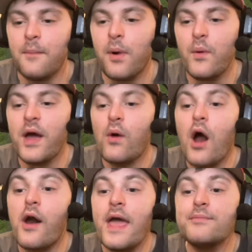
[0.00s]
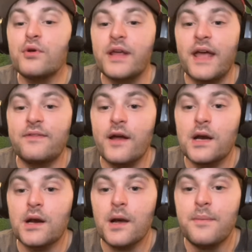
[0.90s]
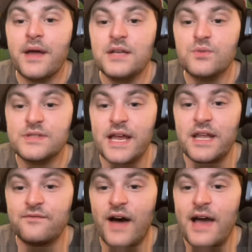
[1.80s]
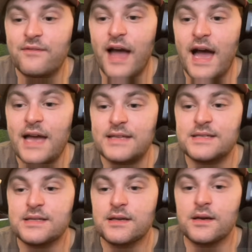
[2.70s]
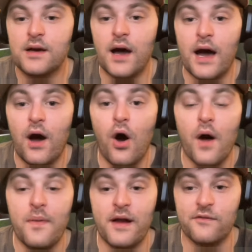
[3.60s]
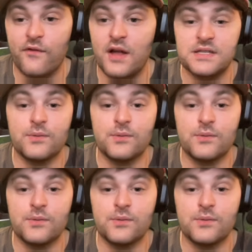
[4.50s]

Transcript: But we are able to get there because we're sending 5 guys on their front.